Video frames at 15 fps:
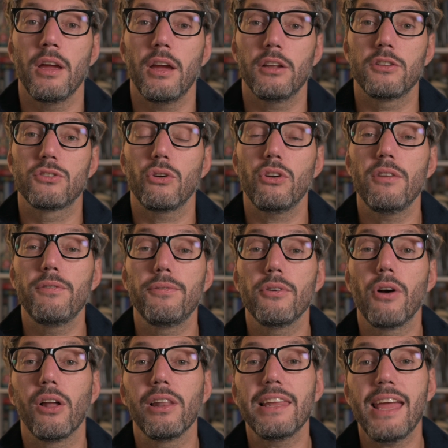And so if you
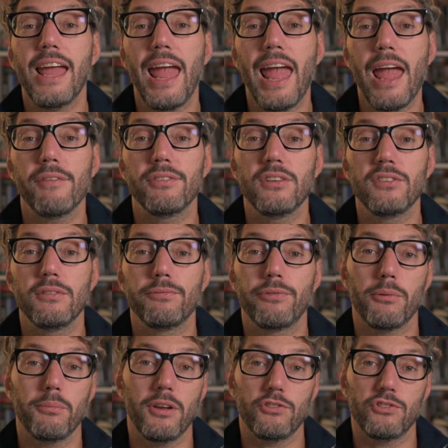only have this
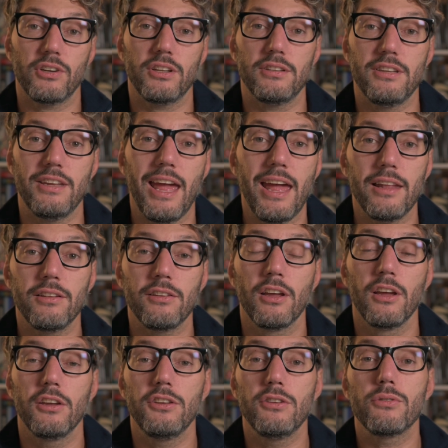information at the end,
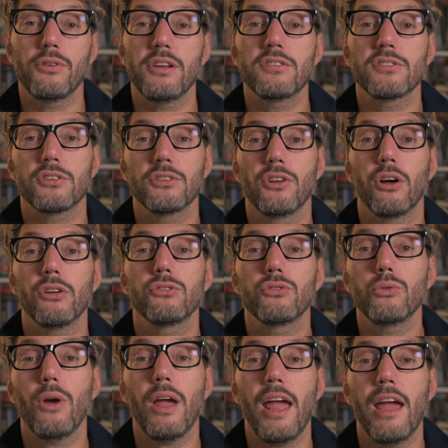you risk not
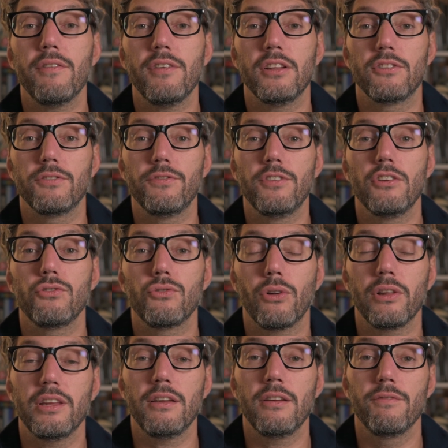to have it
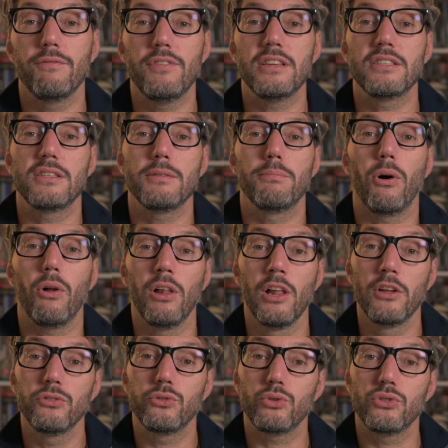visually visible
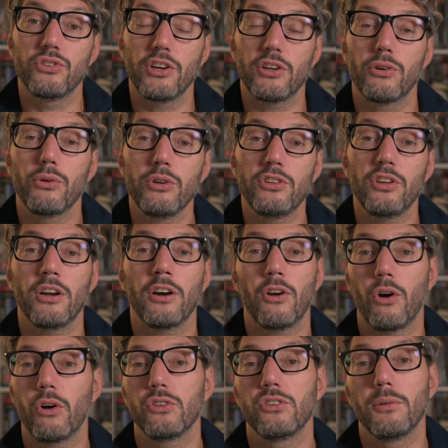to the recruiter
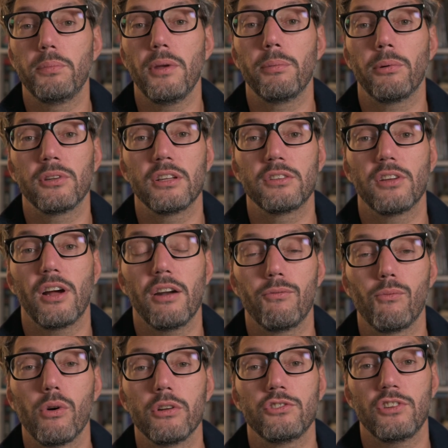or the people that are
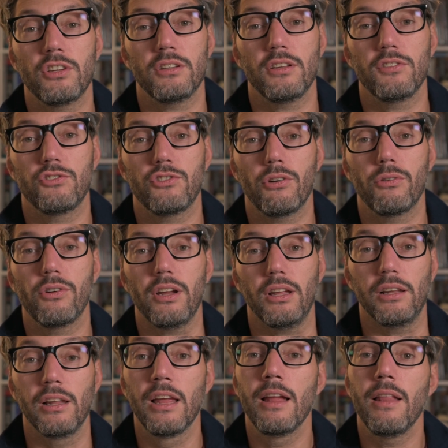watching this showreel.
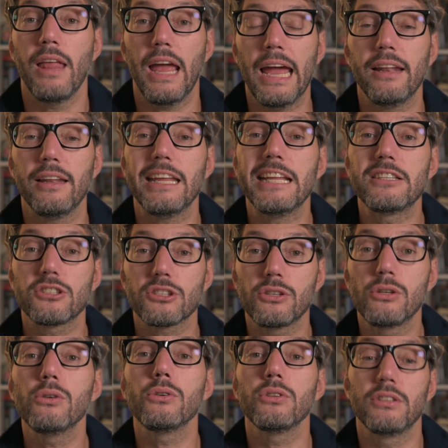And it's
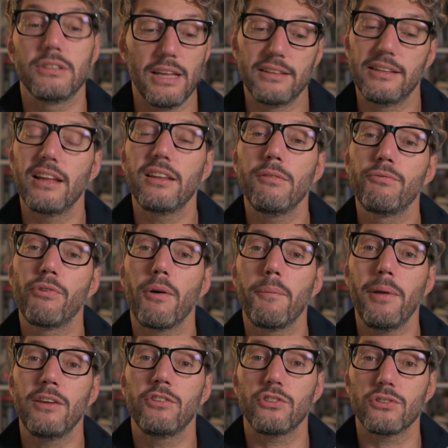good that that
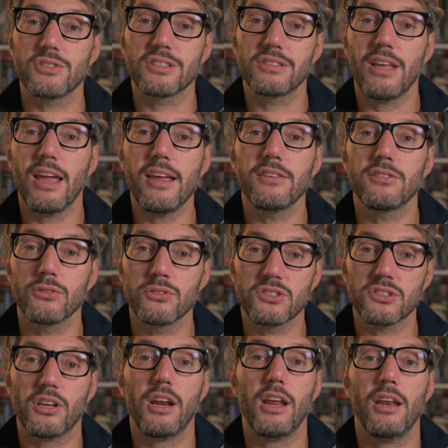information stays on
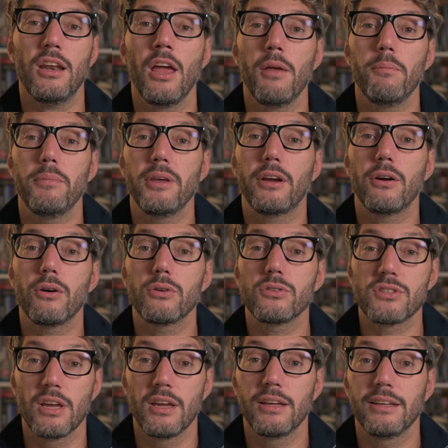screen,
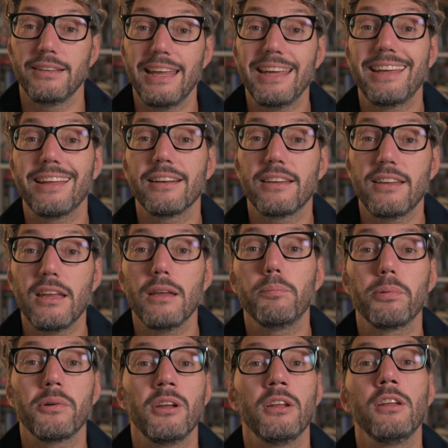because they can
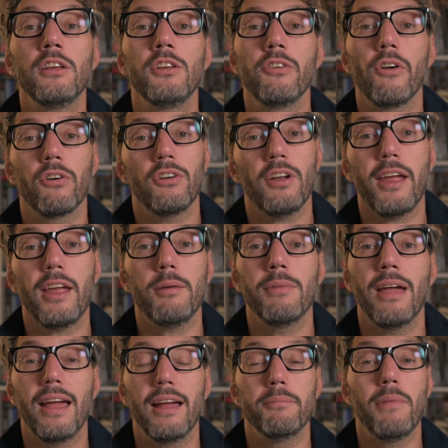keep reading your name
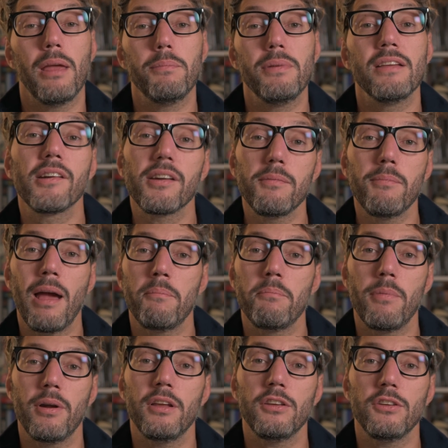and maybe
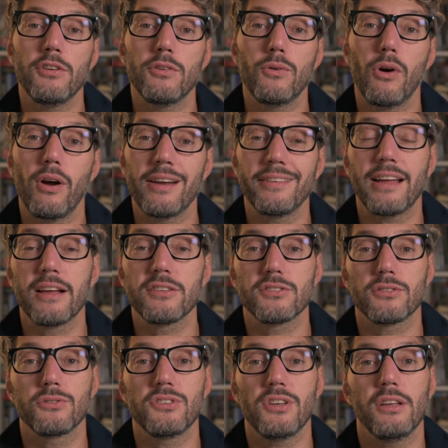remembering you and
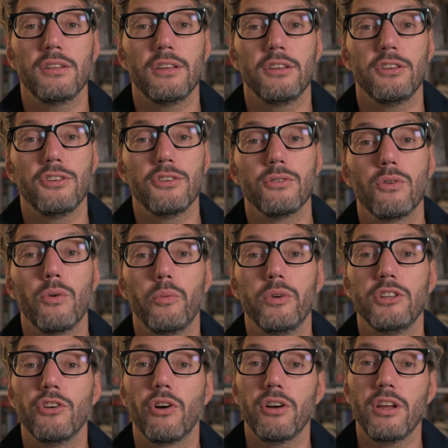associating you
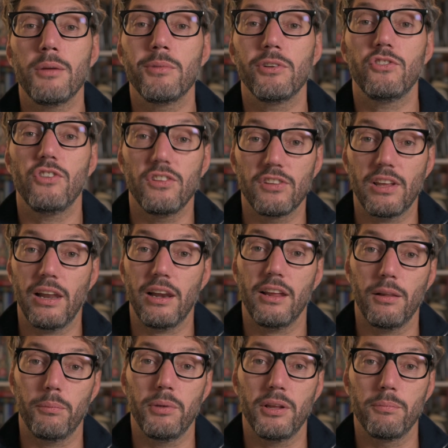with your images a
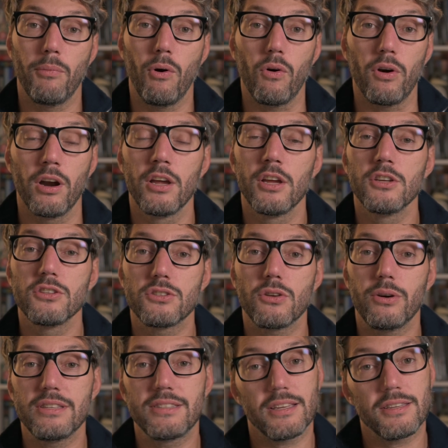little bit more.
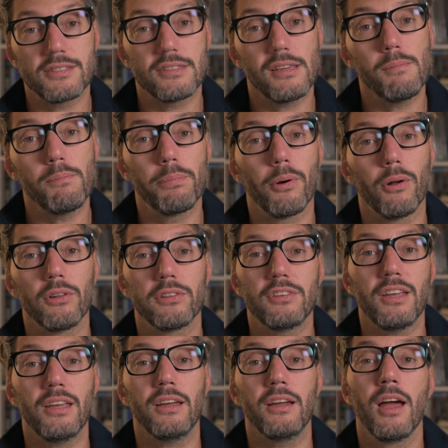So it's a simple
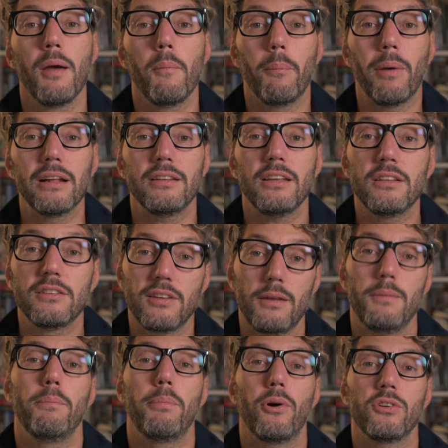thing, but it's an
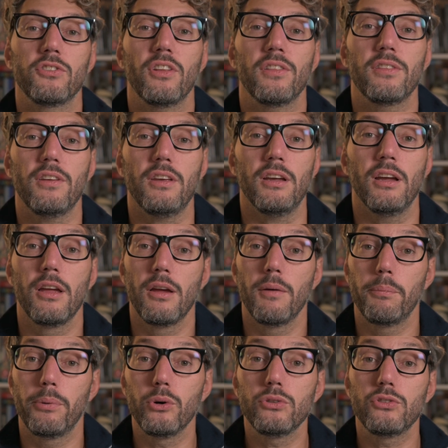important thing.
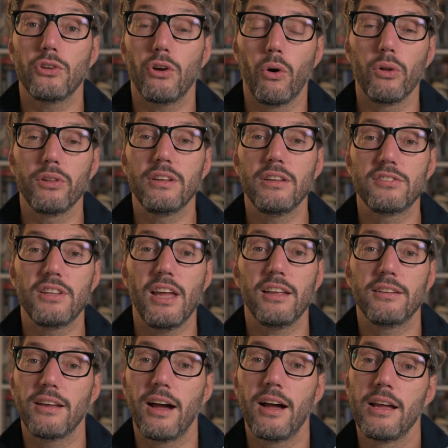Put all this
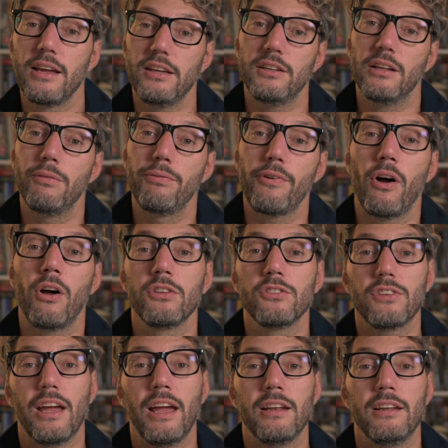data in the
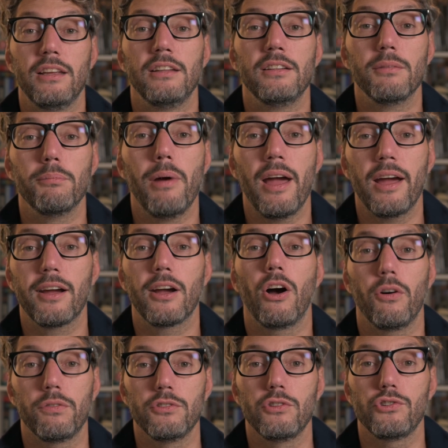front and in the back
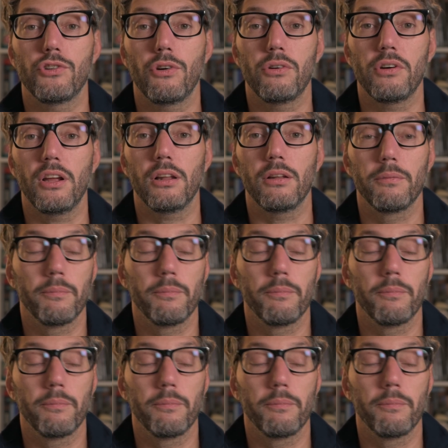of the showreel.